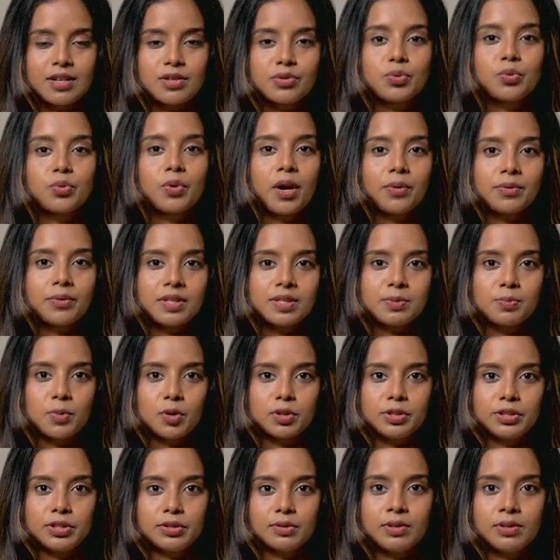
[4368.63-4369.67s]
Throughout this
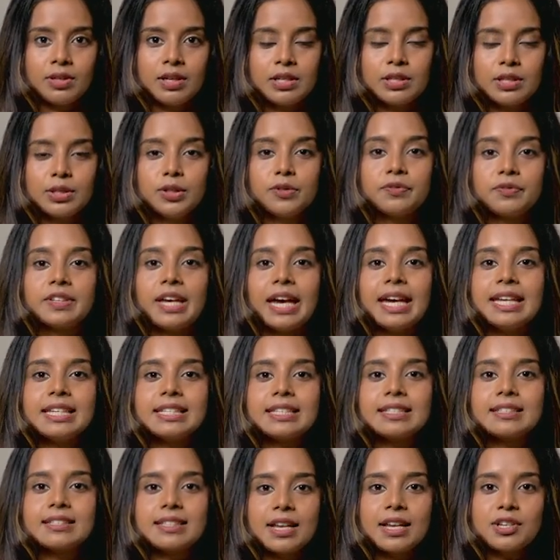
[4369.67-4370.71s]
module, you've gained
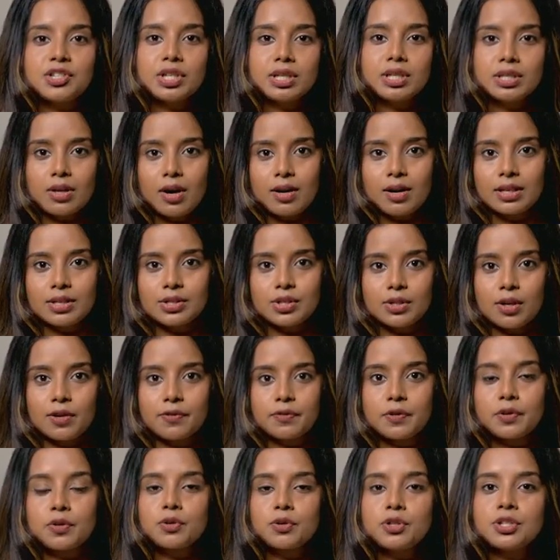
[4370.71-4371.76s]
essential knowledge
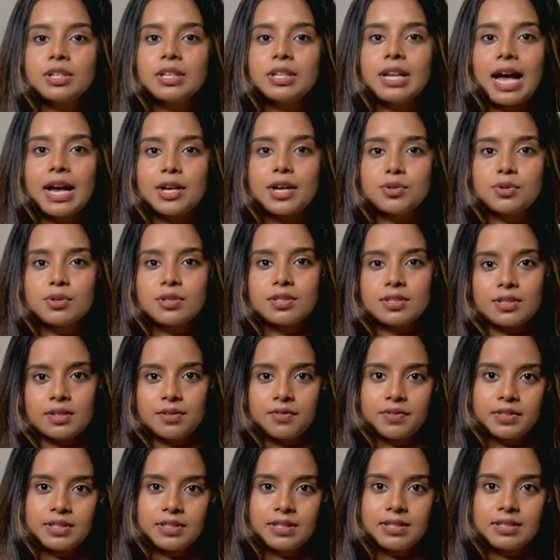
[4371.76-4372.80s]
of crucial Azure
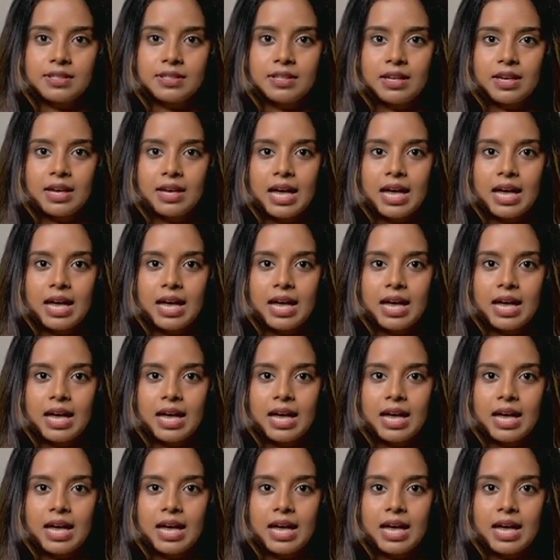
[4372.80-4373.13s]
services